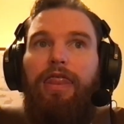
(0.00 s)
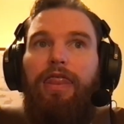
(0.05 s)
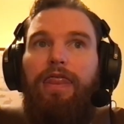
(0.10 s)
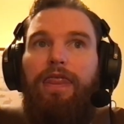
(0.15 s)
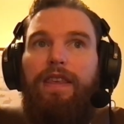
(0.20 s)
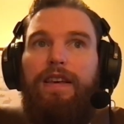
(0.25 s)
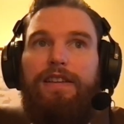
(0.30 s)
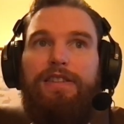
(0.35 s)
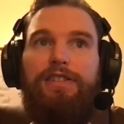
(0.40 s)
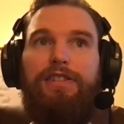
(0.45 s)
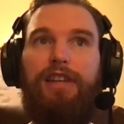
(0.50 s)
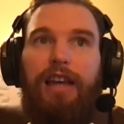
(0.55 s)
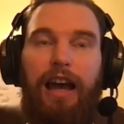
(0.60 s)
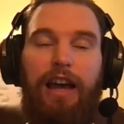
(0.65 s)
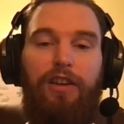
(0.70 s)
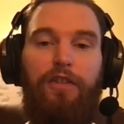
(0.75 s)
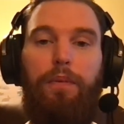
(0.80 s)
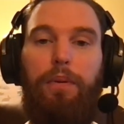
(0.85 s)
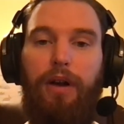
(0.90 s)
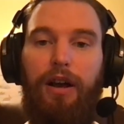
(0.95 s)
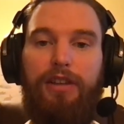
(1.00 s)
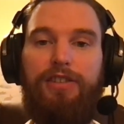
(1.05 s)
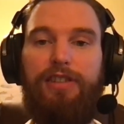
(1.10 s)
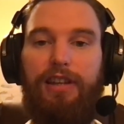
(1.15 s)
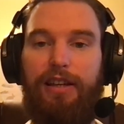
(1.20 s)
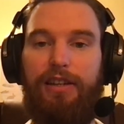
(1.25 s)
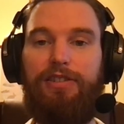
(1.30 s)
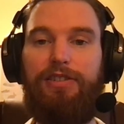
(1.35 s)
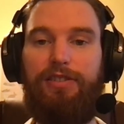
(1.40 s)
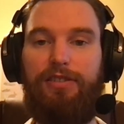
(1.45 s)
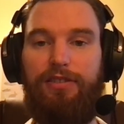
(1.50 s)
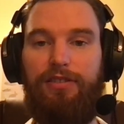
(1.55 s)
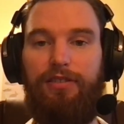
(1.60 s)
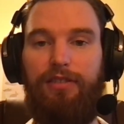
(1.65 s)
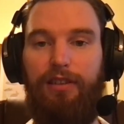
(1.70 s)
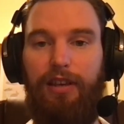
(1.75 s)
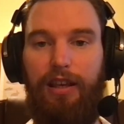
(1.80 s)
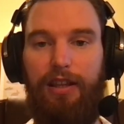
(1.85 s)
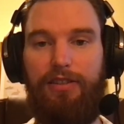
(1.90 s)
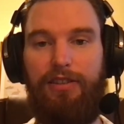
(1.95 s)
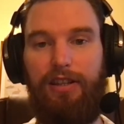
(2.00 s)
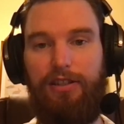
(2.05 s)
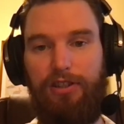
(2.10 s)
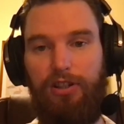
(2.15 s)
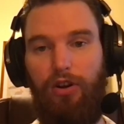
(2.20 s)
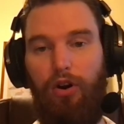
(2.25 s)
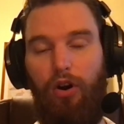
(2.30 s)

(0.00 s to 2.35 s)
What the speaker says: this kind of process, it's an